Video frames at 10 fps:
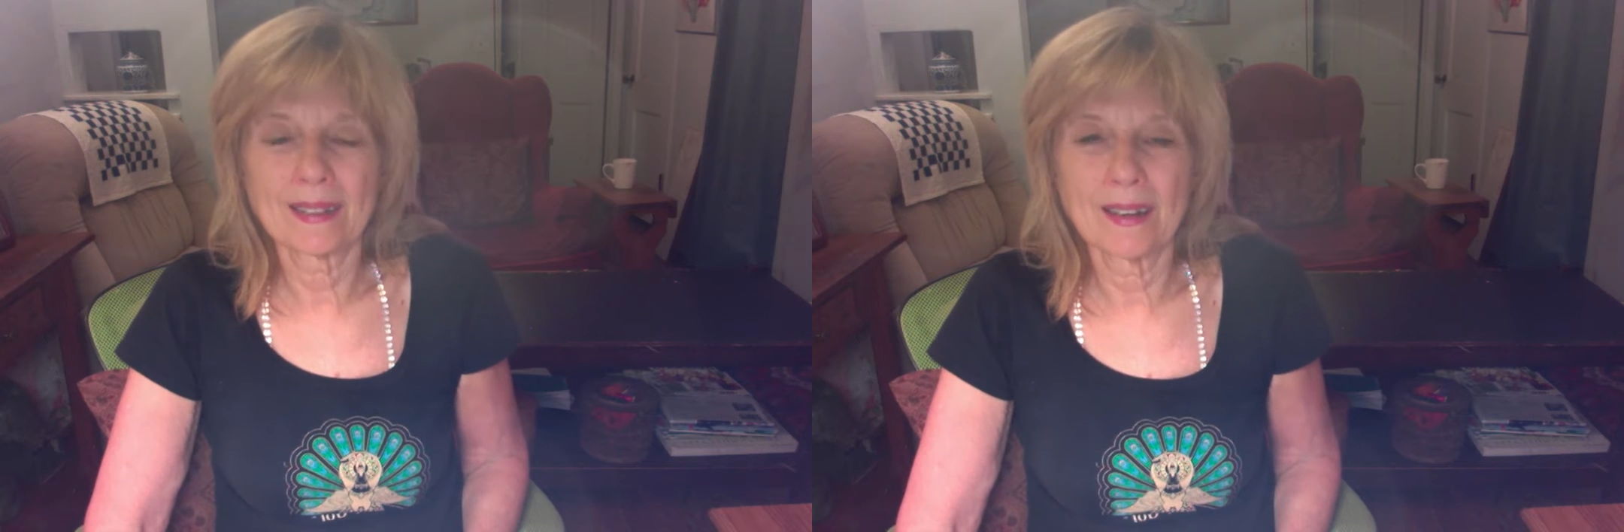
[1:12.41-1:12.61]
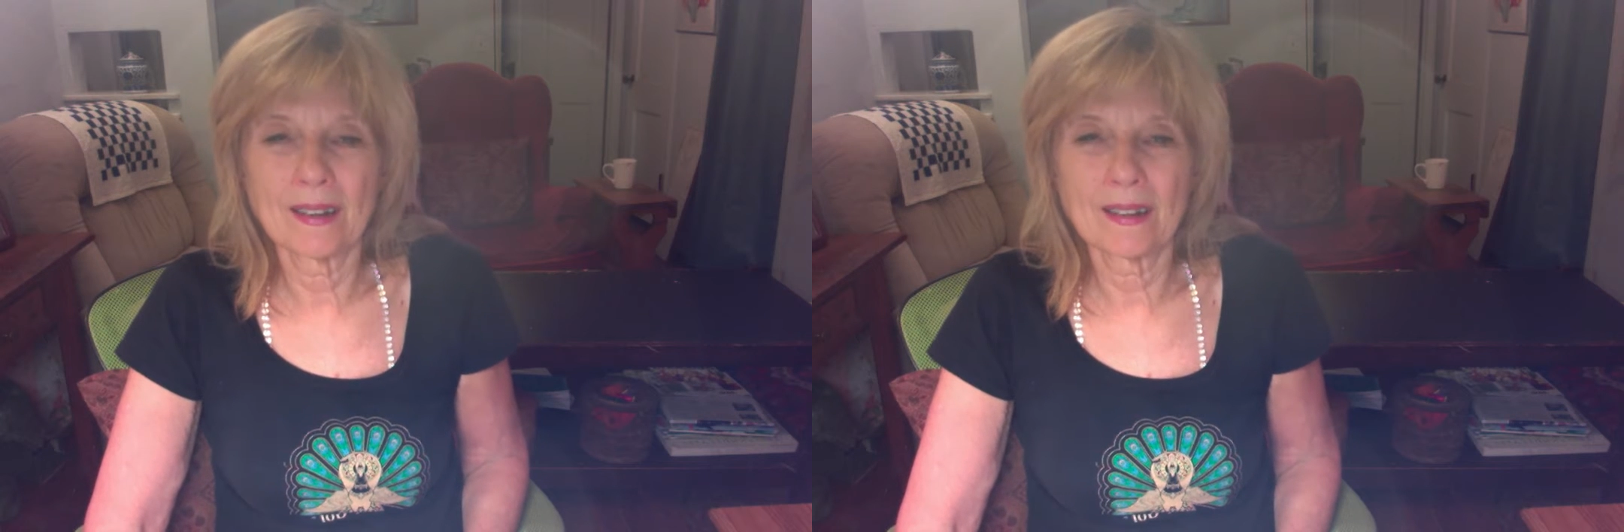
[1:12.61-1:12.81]

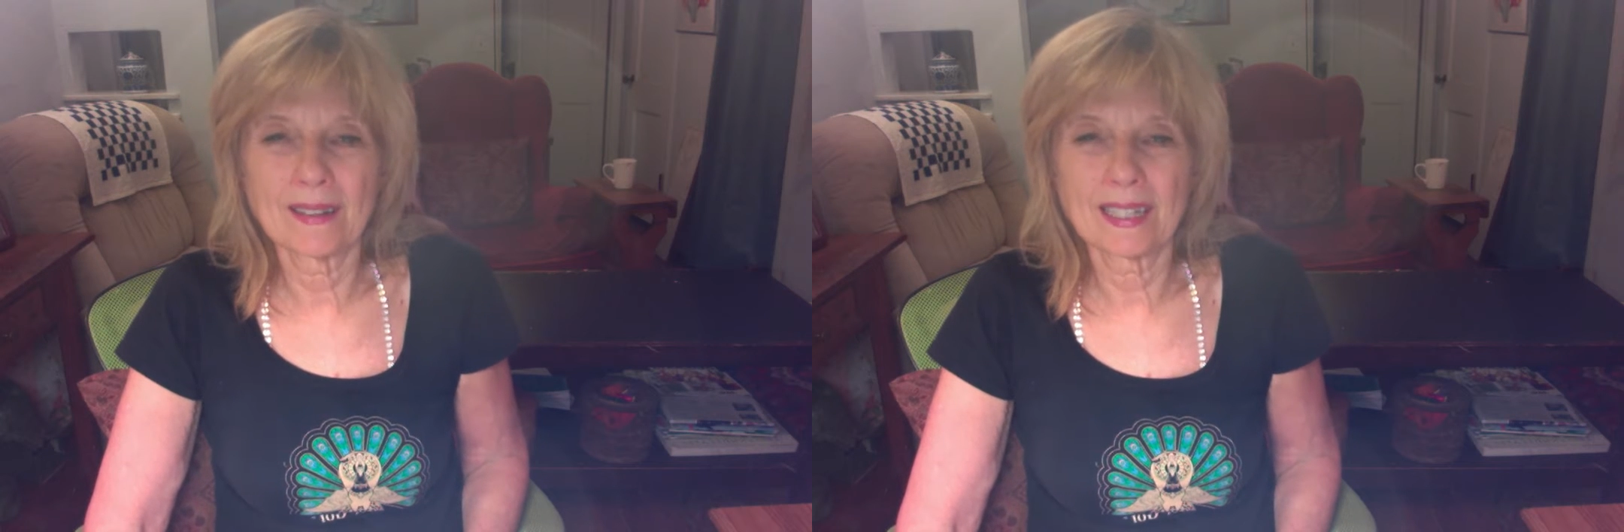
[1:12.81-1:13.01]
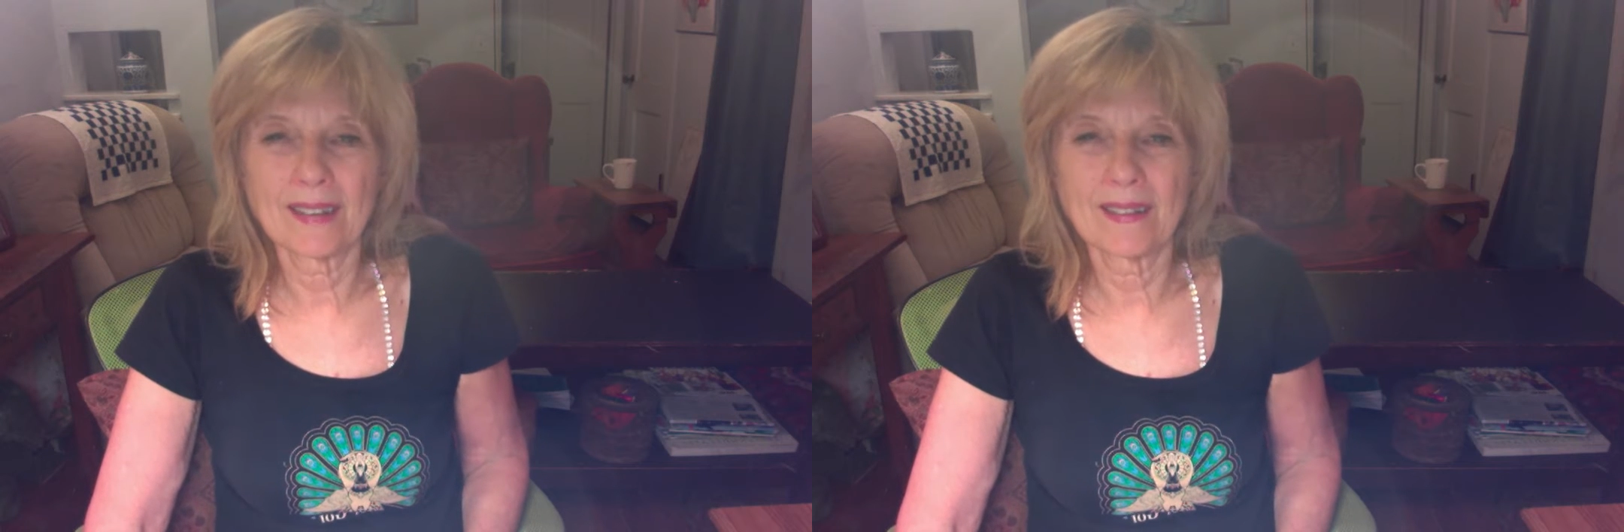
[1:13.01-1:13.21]

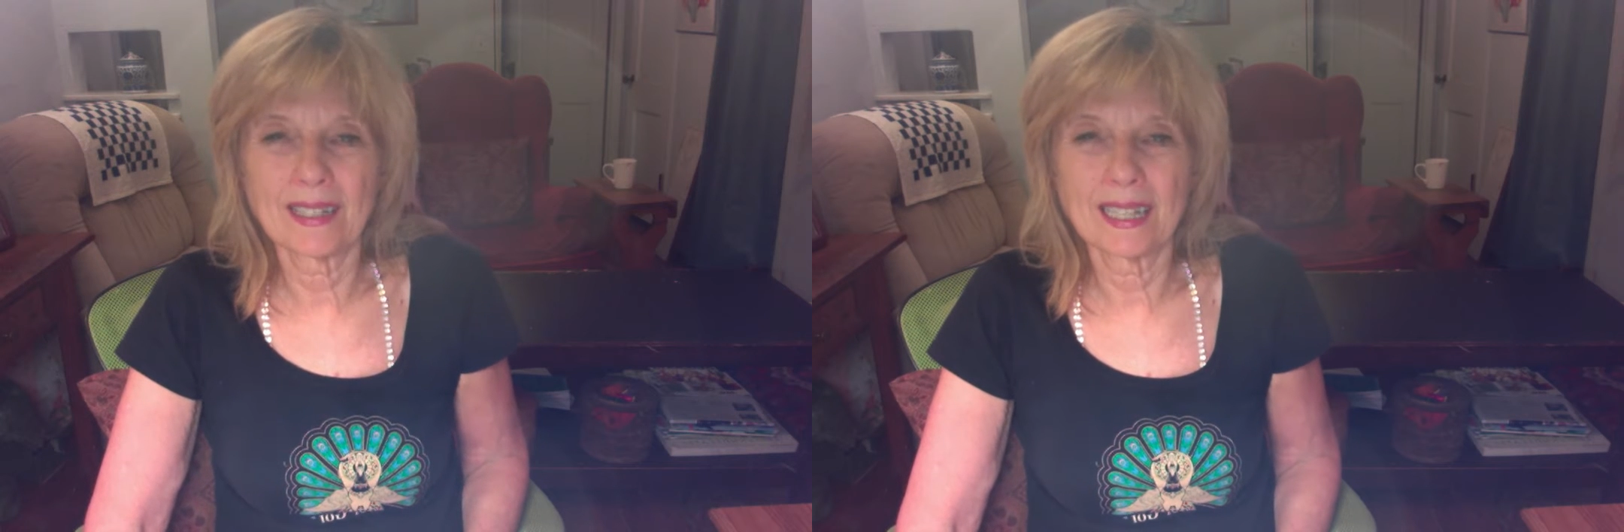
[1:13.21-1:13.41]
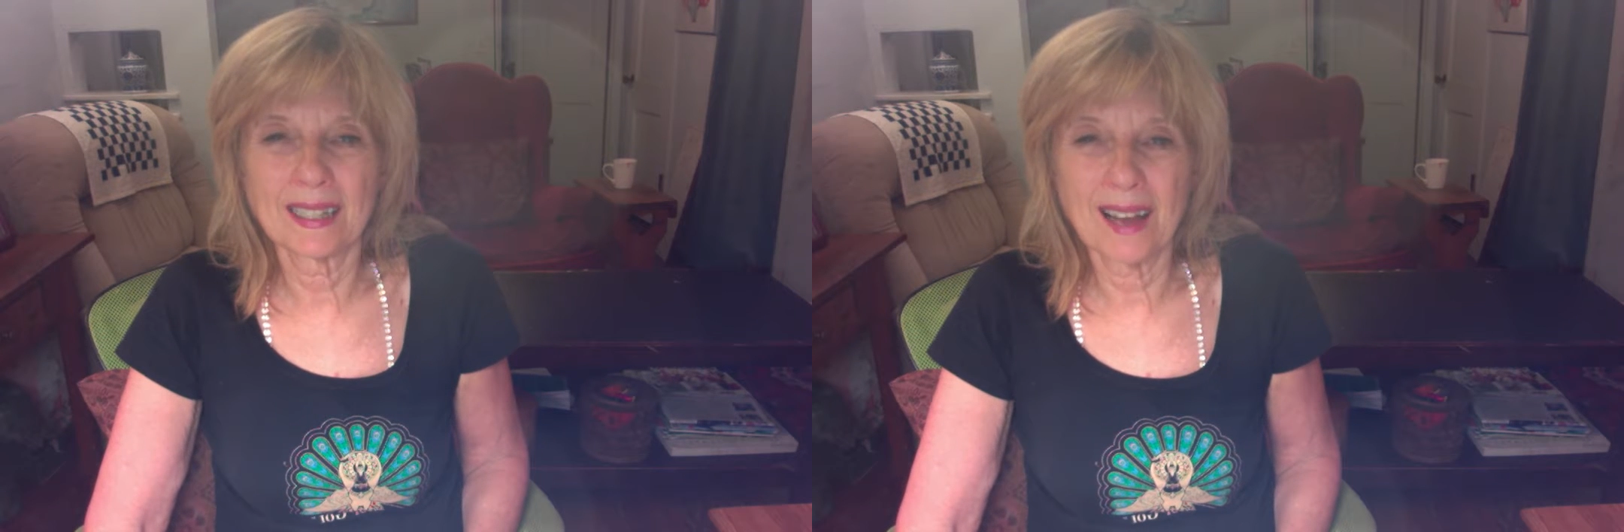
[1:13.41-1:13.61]

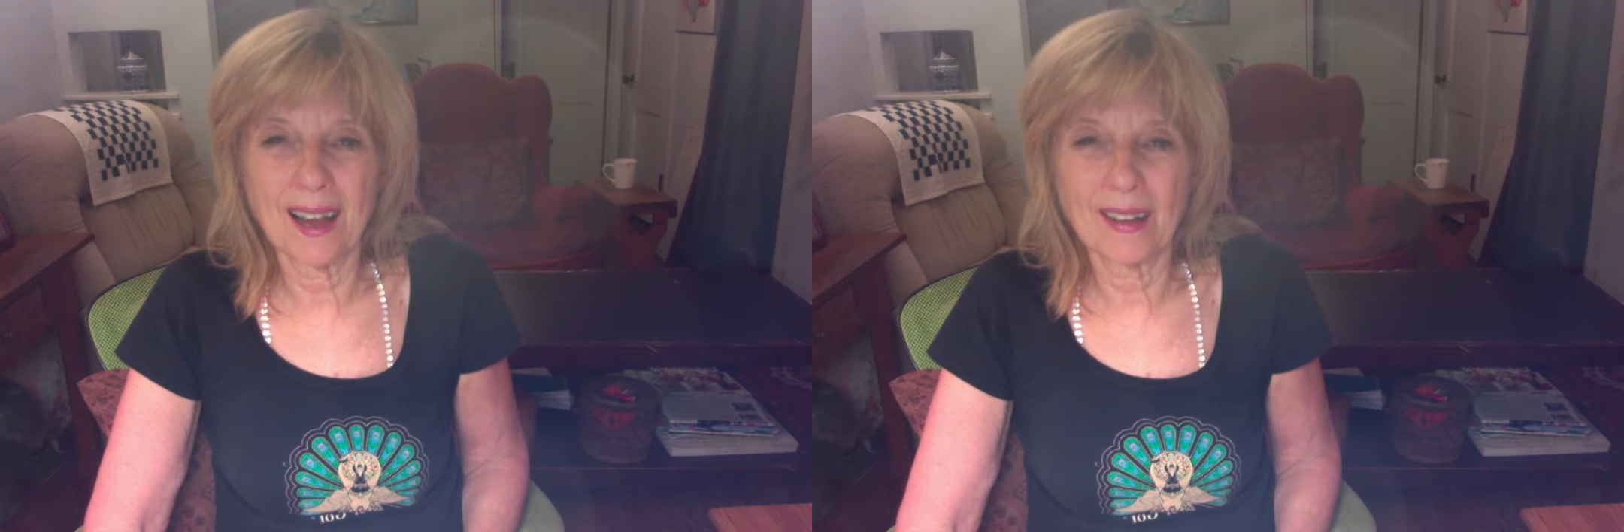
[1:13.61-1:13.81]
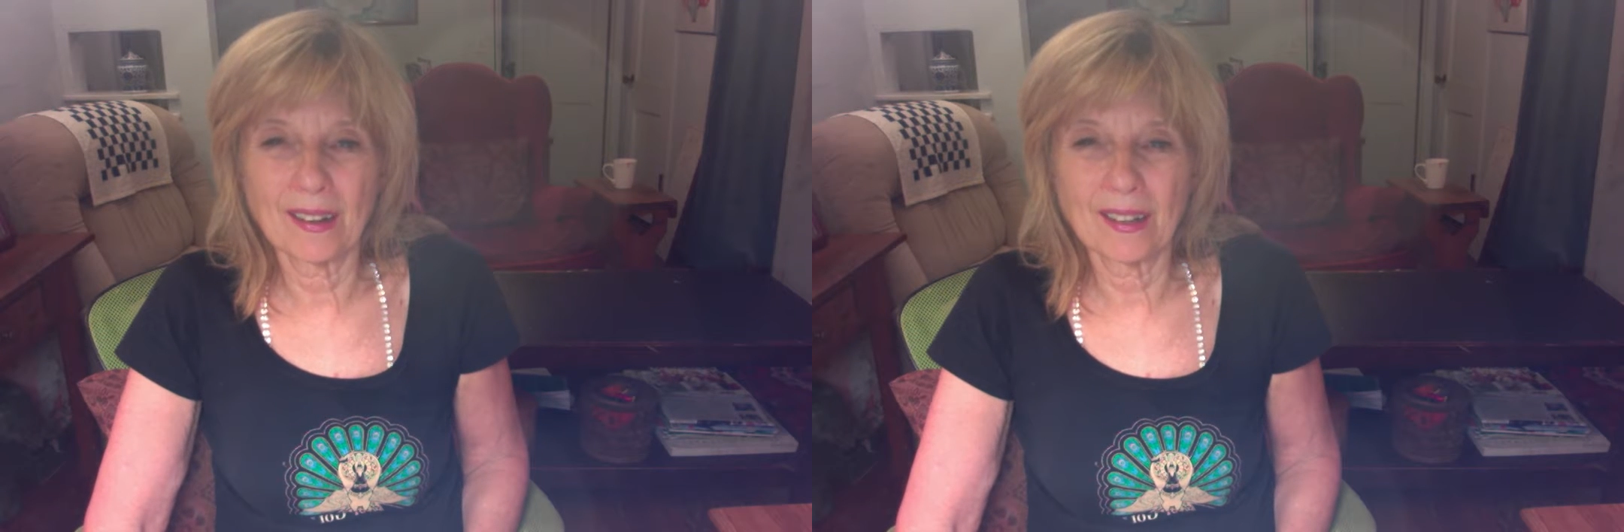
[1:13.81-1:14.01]

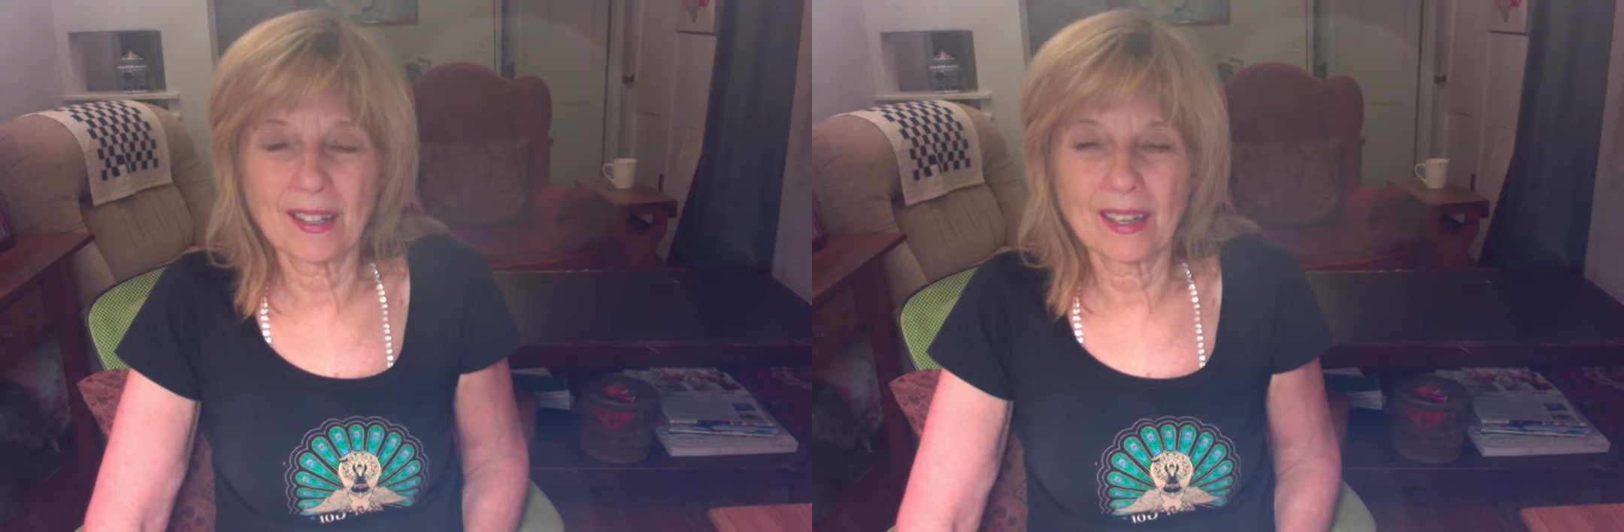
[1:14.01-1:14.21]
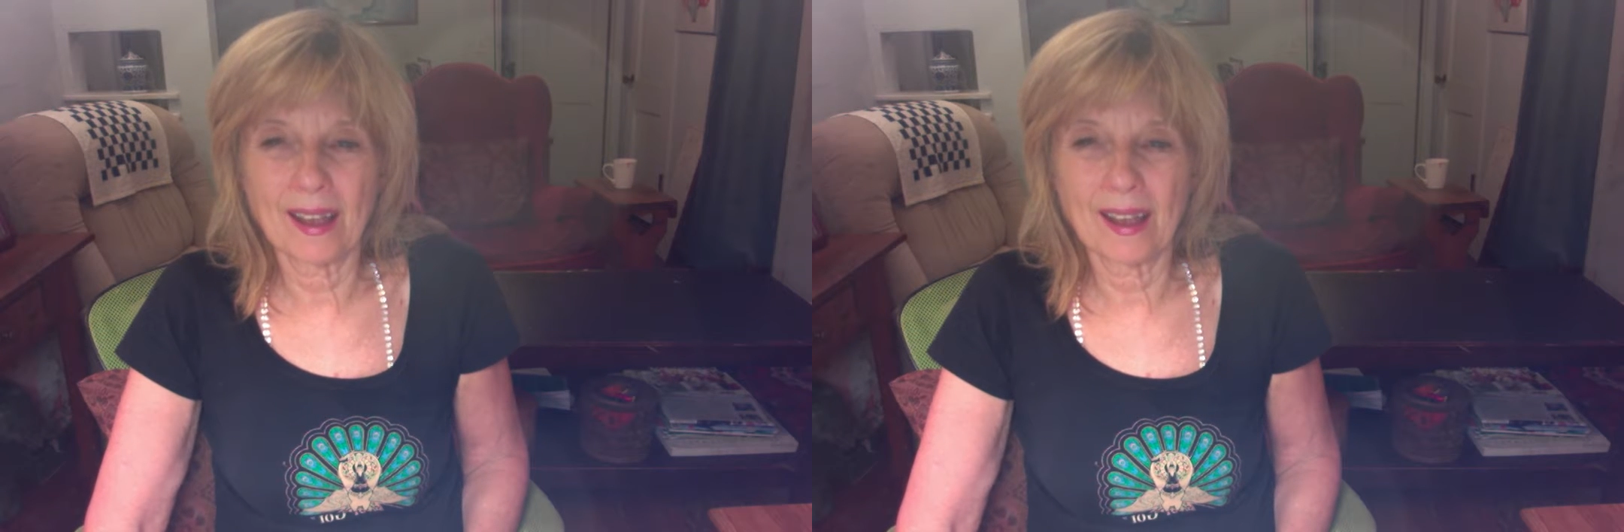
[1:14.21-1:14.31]
$117,